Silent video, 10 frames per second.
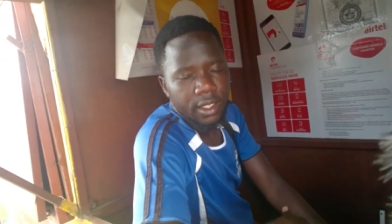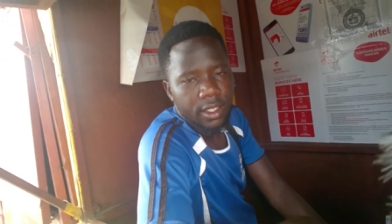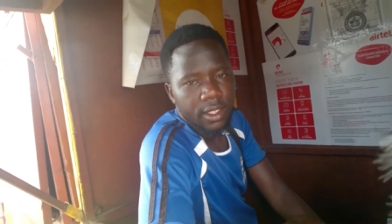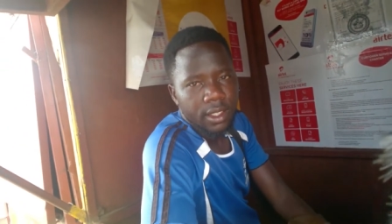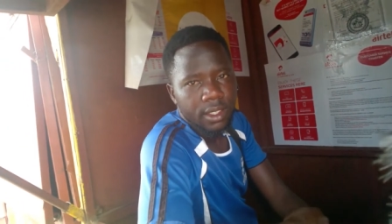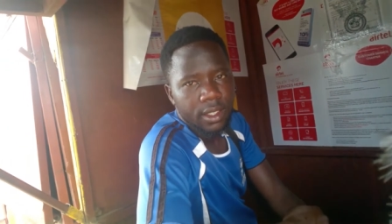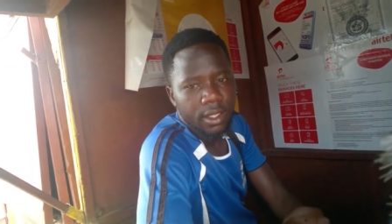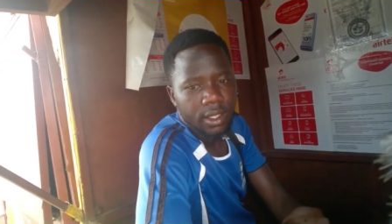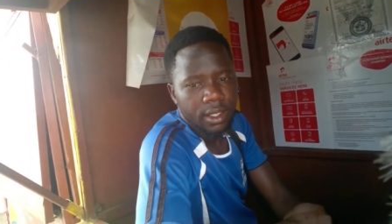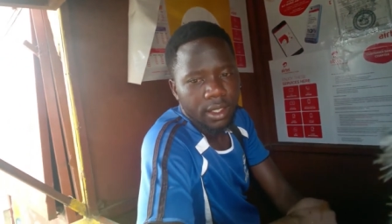So it's
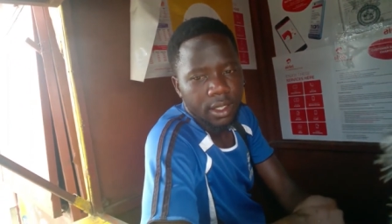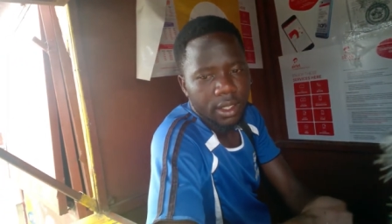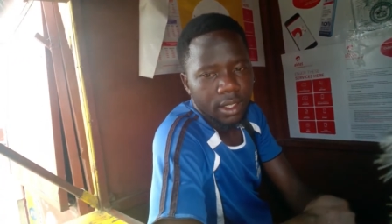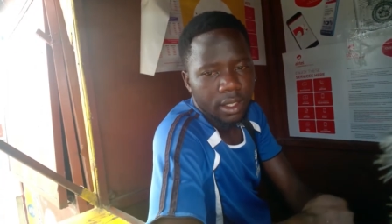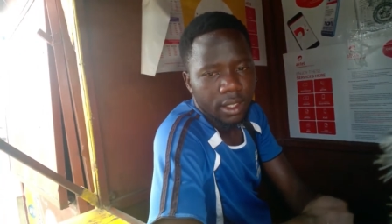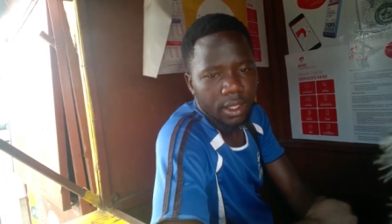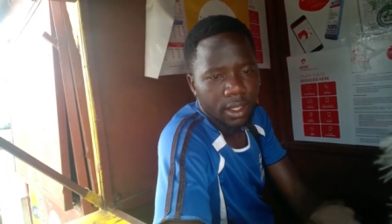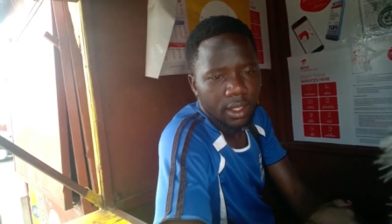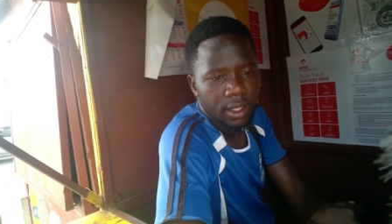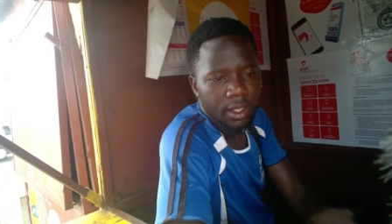not safe to change
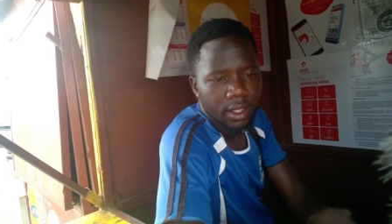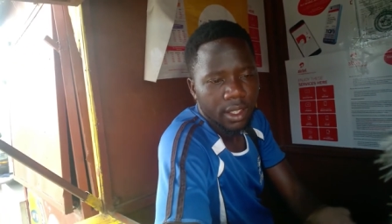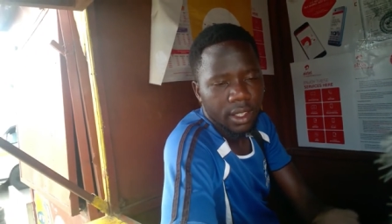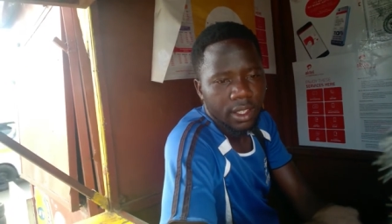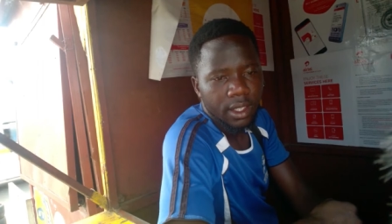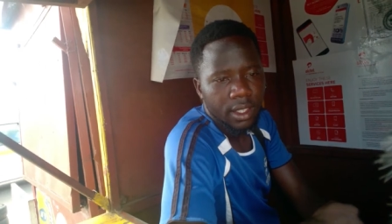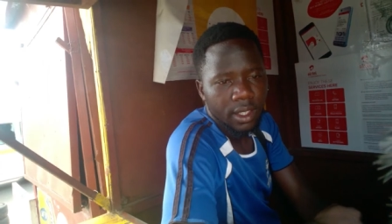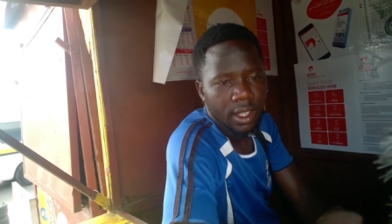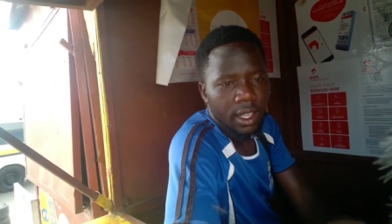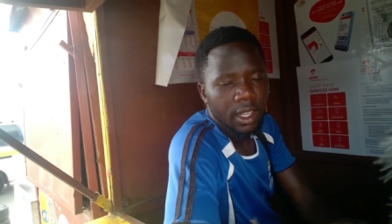people's
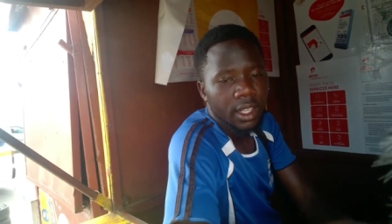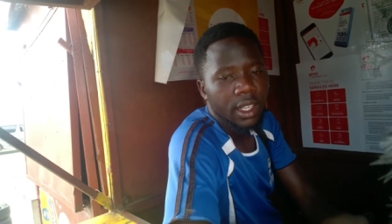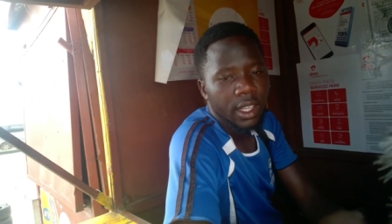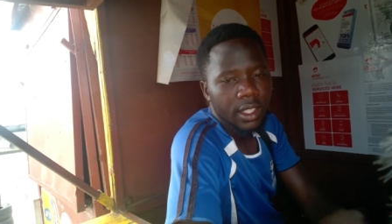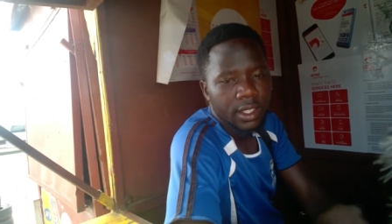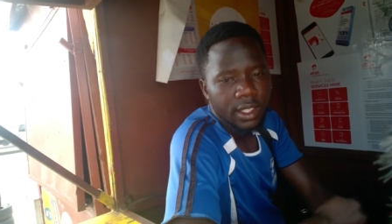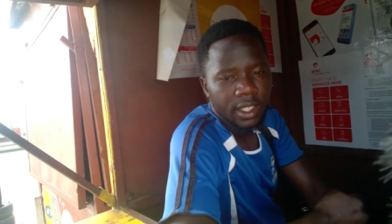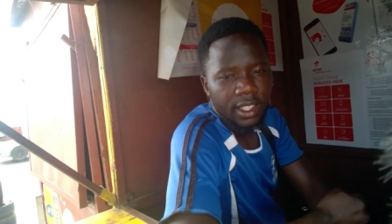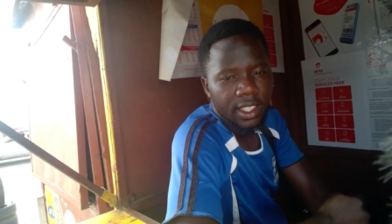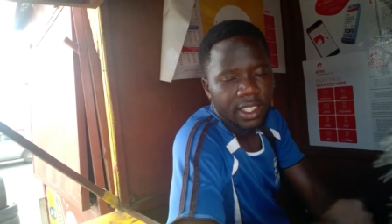money, eh? Yes.
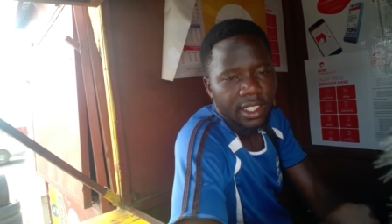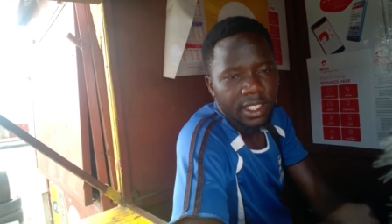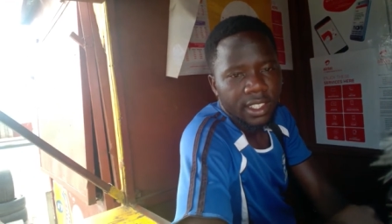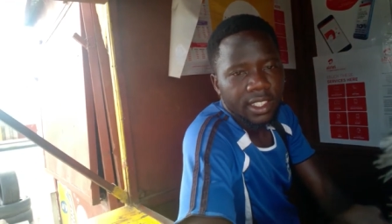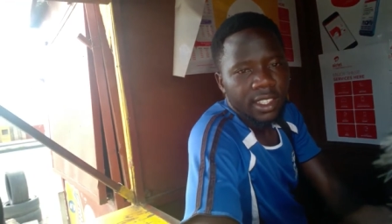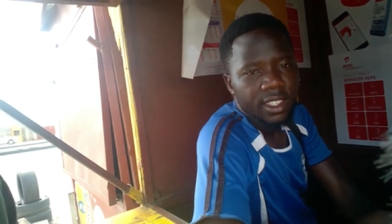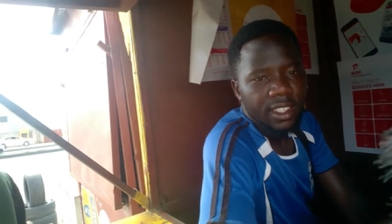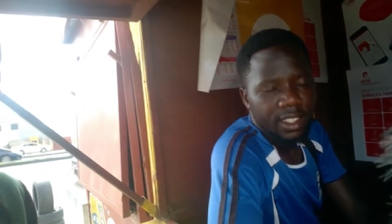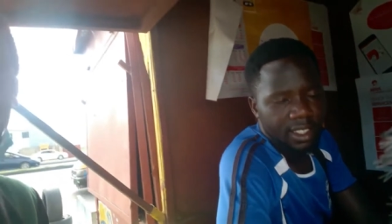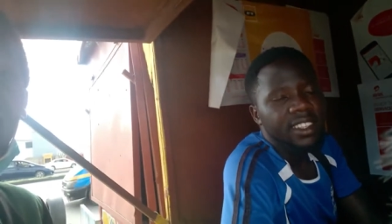Okay,
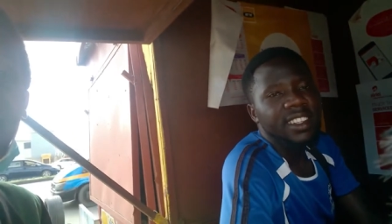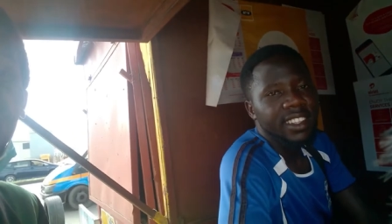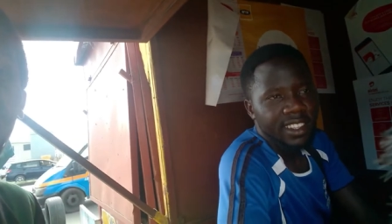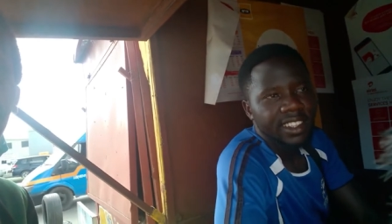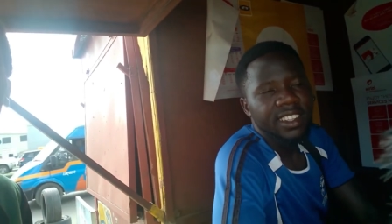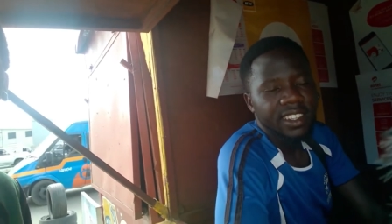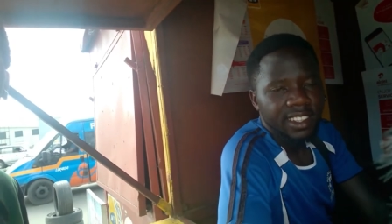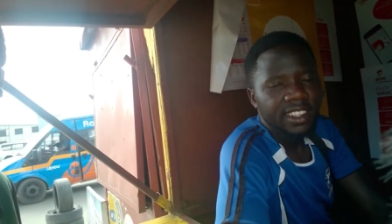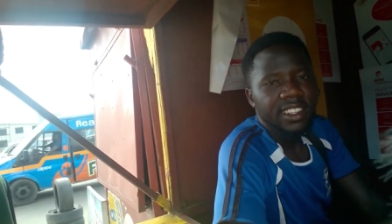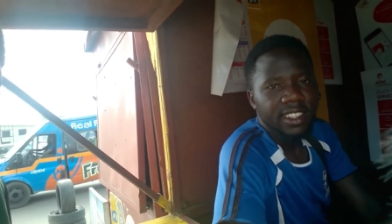okay.
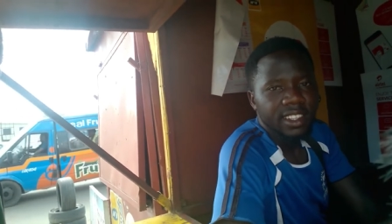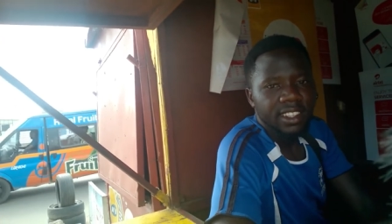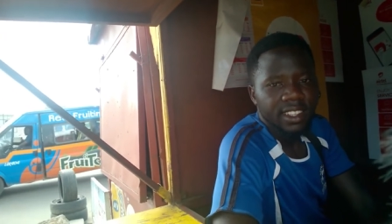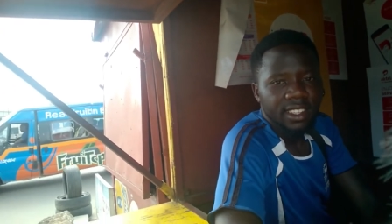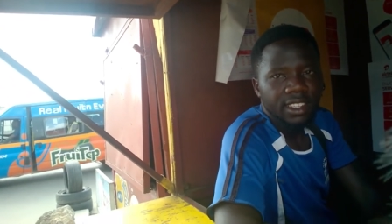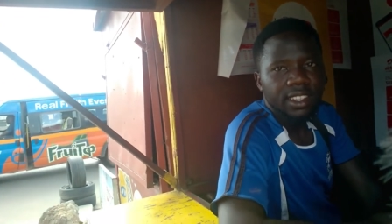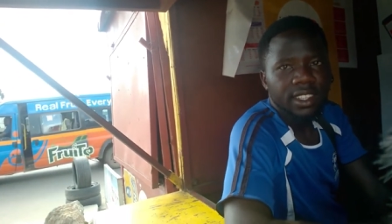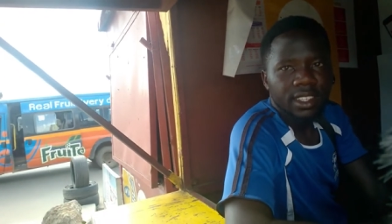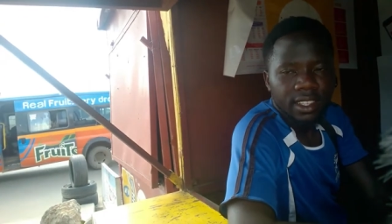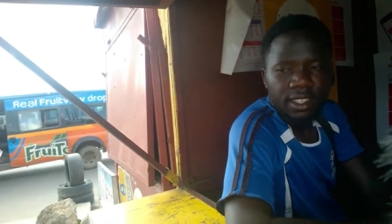Okay, my name is Tambo
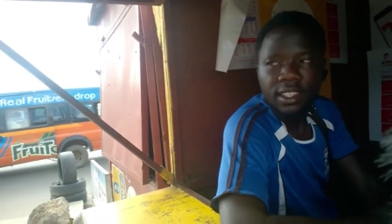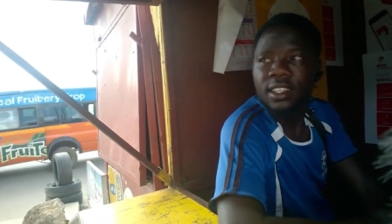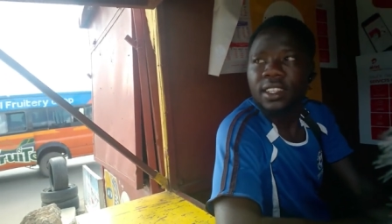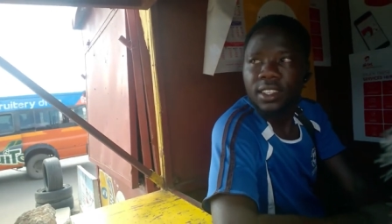Travel.